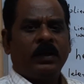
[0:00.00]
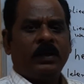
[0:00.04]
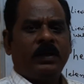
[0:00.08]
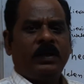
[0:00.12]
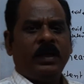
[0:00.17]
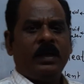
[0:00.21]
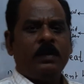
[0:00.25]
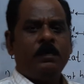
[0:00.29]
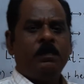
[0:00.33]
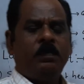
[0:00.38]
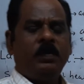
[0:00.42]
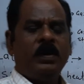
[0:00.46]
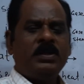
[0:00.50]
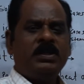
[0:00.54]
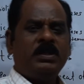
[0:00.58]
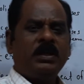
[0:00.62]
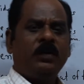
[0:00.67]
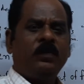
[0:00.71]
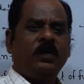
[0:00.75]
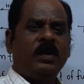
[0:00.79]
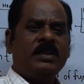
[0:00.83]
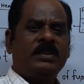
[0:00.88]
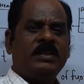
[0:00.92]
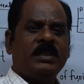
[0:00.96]

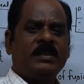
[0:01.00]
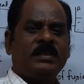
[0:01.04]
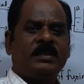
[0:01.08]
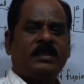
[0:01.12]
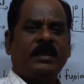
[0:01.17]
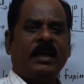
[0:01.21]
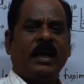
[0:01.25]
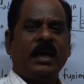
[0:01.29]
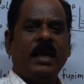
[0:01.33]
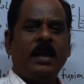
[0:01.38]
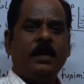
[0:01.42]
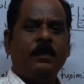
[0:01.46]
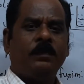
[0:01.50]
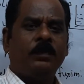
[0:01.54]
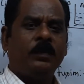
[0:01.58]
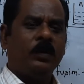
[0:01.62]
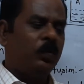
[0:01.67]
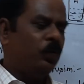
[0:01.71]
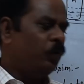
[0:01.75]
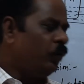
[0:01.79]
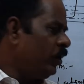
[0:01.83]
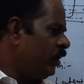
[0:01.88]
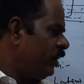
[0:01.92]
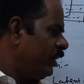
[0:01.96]
temperature versus time,
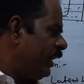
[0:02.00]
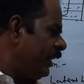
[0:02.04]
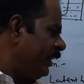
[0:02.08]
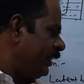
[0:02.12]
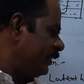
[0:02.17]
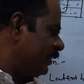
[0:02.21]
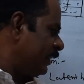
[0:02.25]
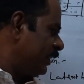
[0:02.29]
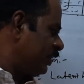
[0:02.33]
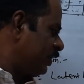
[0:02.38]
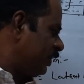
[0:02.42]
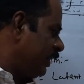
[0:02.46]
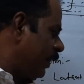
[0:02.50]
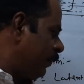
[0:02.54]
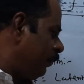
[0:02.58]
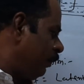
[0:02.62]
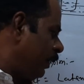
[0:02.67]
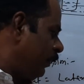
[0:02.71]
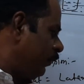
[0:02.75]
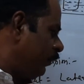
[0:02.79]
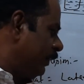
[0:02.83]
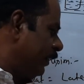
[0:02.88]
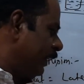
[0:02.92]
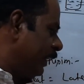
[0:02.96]
we get a such type
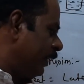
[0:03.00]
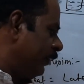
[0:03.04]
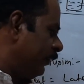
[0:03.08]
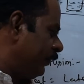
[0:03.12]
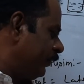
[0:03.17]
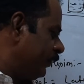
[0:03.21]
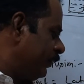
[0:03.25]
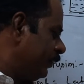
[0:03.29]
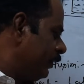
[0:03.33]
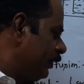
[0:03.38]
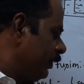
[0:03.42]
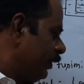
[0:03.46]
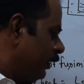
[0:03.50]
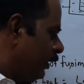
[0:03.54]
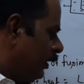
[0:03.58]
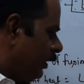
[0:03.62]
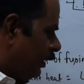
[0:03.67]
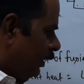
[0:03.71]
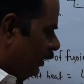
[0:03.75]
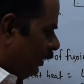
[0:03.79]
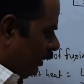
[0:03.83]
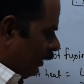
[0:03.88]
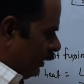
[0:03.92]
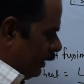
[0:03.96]
of graph.
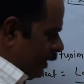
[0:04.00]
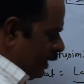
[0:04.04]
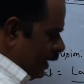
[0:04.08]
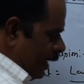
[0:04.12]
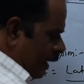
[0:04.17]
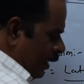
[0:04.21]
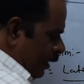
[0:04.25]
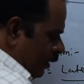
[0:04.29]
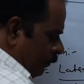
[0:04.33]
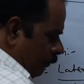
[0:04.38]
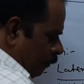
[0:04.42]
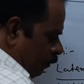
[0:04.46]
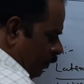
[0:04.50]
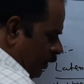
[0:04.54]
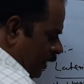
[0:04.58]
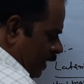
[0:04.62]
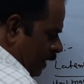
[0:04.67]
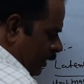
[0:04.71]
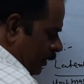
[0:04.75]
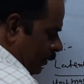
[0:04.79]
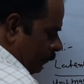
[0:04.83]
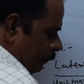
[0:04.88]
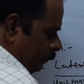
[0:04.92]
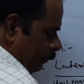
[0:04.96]
A and
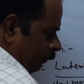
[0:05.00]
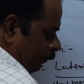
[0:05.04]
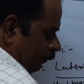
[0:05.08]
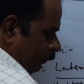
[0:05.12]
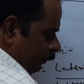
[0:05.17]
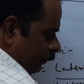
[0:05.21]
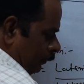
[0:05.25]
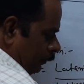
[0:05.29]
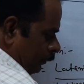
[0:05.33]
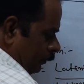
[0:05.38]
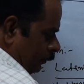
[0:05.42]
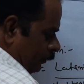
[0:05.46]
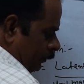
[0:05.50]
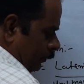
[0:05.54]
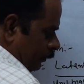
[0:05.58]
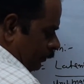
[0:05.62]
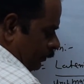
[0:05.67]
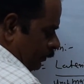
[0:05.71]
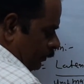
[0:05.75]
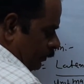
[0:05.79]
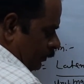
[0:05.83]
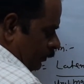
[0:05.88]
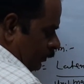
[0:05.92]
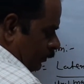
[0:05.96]
B,
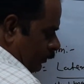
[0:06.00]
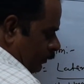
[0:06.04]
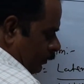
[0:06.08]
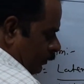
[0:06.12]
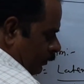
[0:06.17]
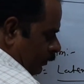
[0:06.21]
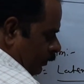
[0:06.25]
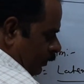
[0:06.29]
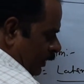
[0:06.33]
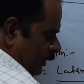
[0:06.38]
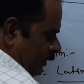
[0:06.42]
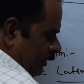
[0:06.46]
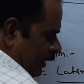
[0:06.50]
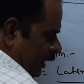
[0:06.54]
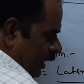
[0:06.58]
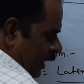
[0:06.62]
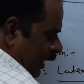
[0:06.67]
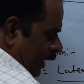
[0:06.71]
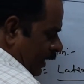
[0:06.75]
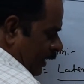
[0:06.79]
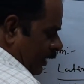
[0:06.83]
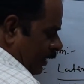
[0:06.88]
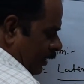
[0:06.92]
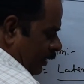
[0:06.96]
this
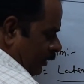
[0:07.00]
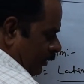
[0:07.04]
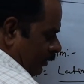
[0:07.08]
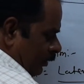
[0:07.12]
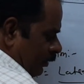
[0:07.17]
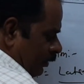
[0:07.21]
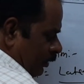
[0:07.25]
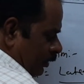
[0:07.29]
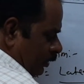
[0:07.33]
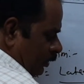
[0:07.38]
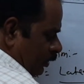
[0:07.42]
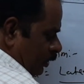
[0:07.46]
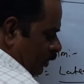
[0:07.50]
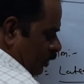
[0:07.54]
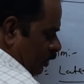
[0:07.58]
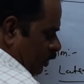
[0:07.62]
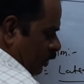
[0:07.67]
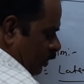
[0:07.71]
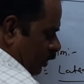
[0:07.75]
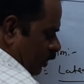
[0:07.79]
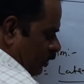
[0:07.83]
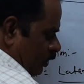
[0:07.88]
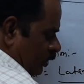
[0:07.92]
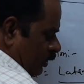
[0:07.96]
line
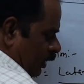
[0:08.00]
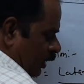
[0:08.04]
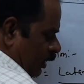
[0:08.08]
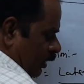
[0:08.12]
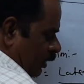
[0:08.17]
shows